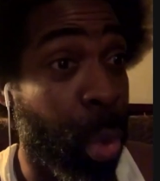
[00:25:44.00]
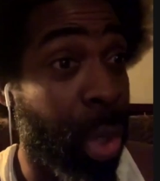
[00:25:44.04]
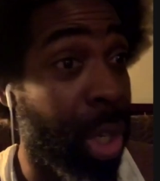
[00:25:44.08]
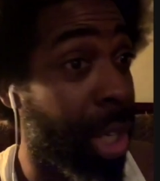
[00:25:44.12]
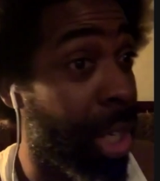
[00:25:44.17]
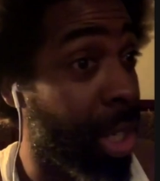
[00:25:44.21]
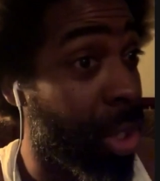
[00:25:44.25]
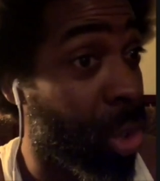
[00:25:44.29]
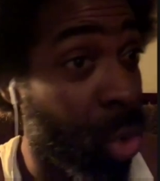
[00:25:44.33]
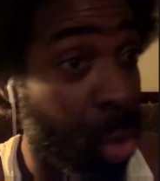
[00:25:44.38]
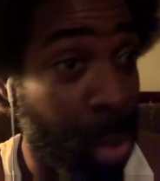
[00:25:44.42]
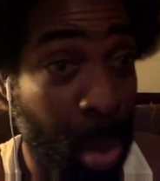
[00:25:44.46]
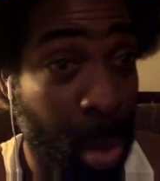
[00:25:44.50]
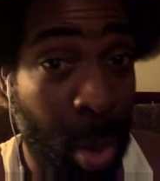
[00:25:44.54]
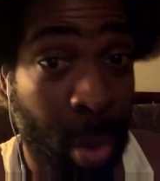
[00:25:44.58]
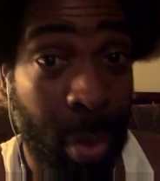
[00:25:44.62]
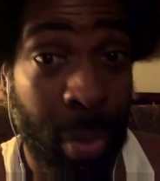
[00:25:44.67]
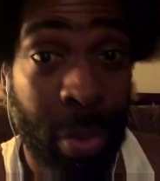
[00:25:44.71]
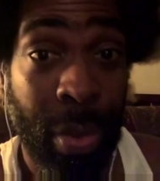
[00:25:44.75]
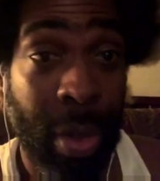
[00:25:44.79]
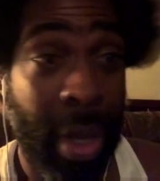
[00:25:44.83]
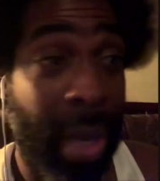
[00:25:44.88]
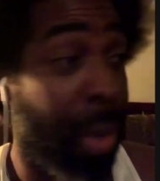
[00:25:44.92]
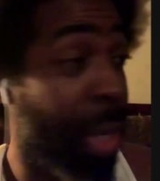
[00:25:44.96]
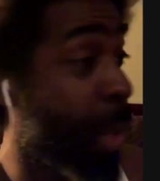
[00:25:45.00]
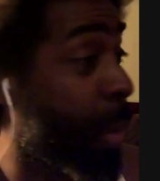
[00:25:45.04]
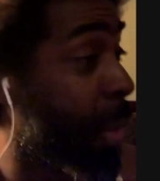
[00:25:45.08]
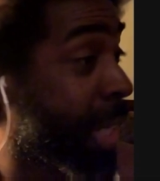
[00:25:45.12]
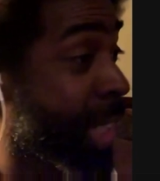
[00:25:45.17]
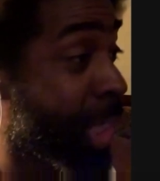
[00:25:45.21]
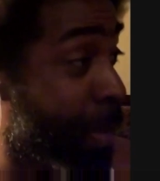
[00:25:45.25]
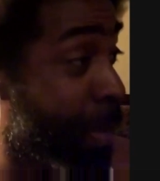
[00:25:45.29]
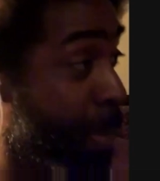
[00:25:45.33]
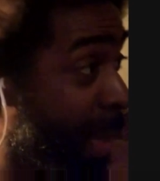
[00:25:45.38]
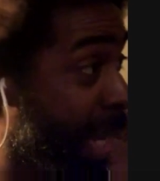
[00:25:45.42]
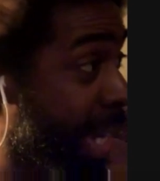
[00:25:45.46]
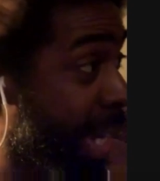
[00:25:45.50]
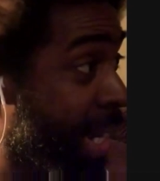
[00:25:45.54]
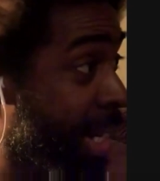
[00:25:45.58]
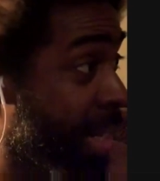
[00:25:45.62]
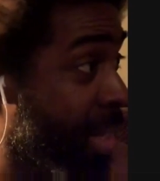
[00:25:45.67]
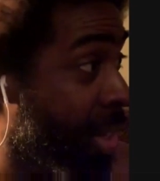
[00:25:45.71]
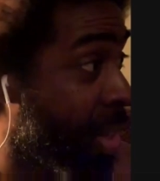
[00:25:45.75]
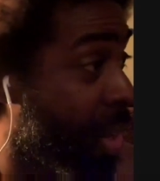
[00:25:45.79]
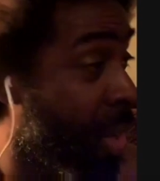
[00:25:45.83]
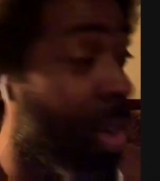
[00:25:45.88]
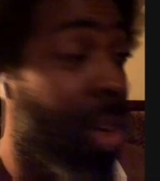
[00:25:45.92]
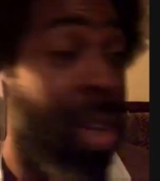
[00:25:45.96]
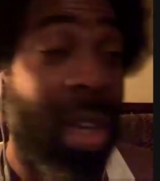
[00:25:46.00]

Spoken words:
We need to move. Everybody's paying, no?